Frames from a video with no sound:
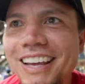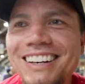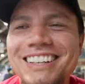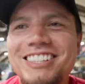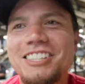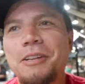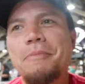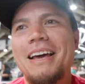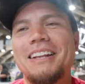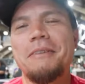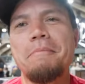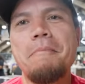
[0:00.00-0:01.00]
edited
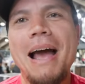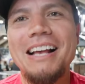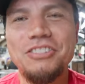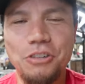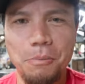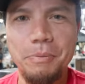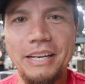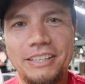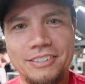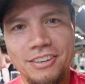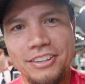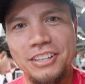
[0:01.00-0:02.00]
cinematic
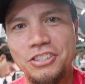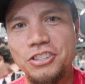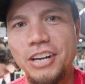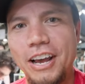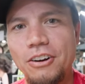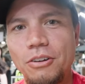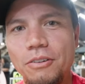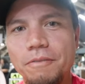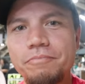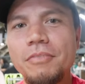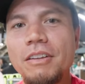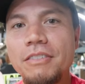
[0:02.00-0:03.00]
masterpiece on this channel.
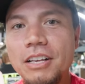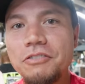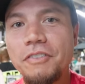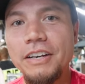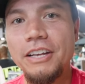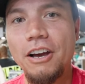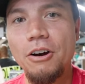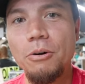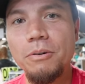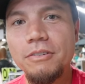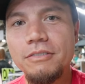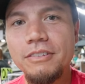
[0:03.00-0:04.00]
This
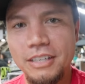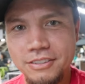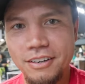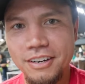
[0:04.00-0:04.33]
video is